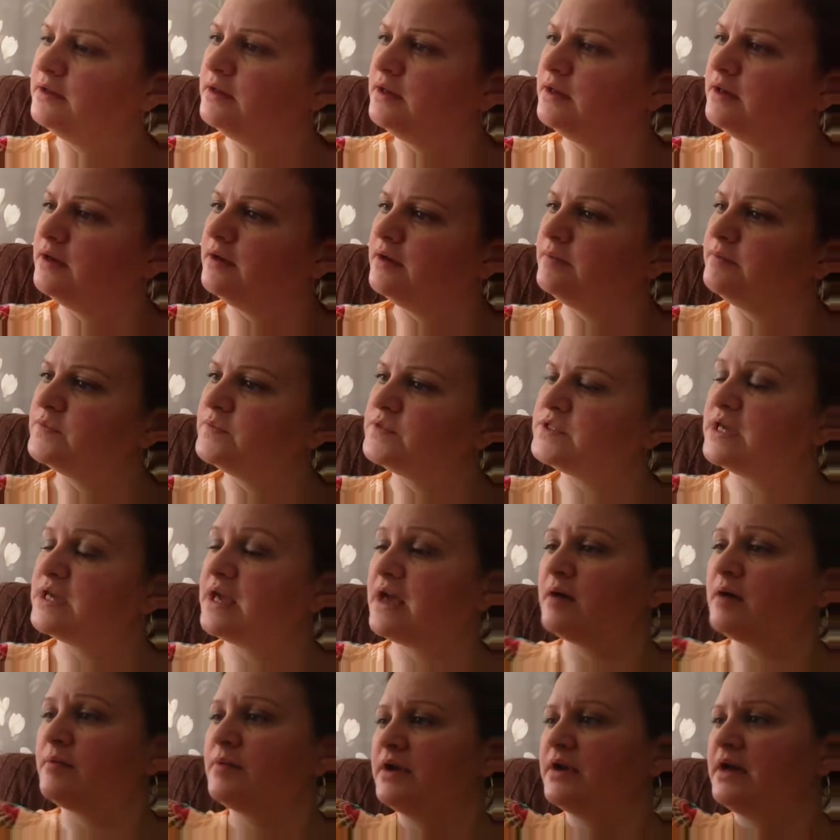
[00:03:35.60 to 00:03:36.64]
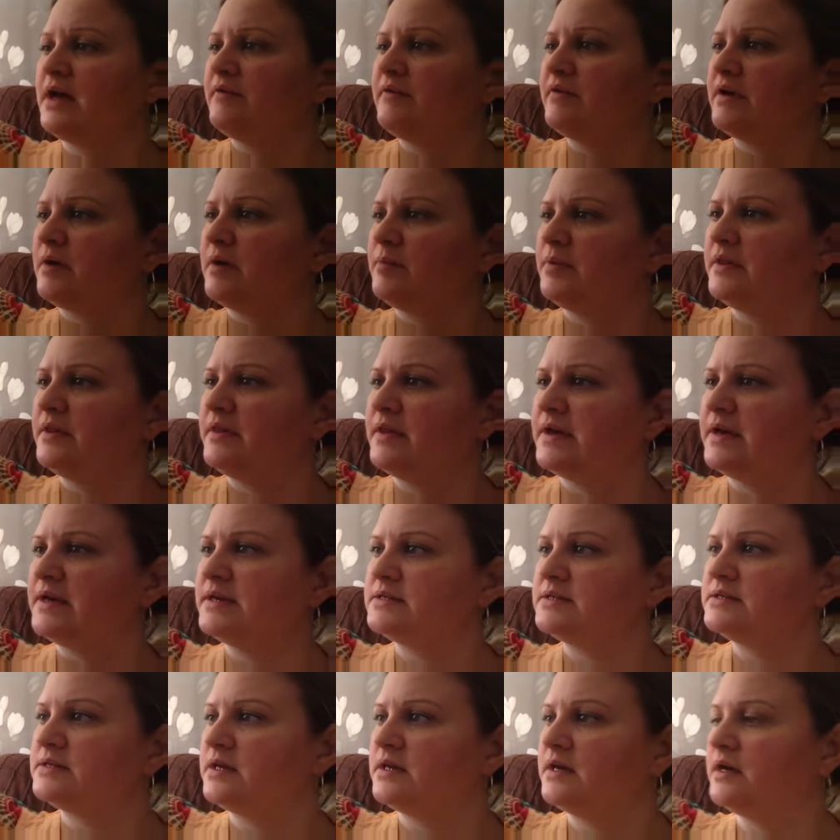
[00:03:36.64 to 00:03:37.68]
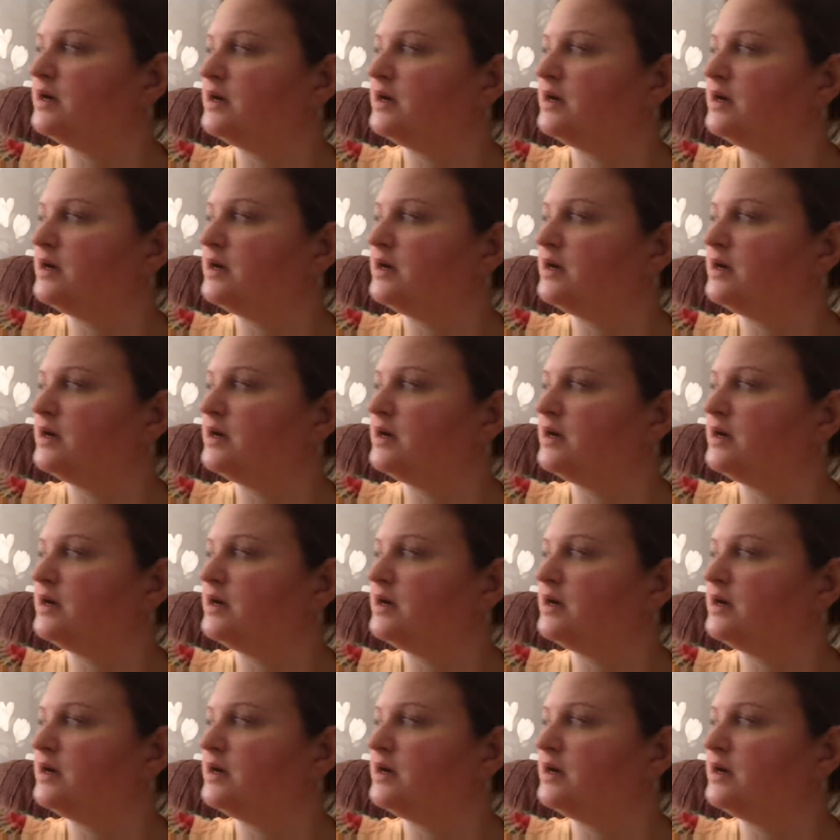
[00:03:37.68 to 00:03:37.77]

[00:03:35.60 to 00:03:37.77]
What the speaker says: So yeah, I'm gonna have a couple of these